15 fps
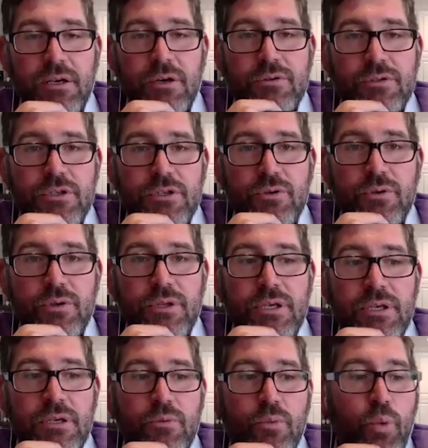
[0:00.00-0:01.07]
goes to
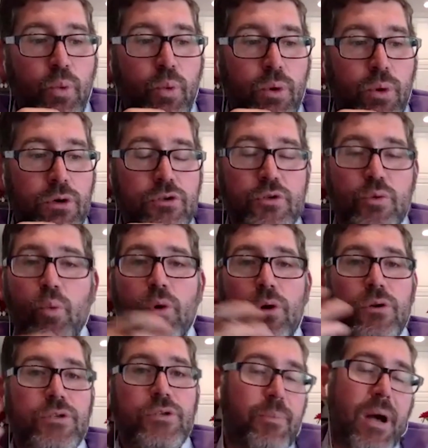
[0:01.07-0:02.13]
the world's worst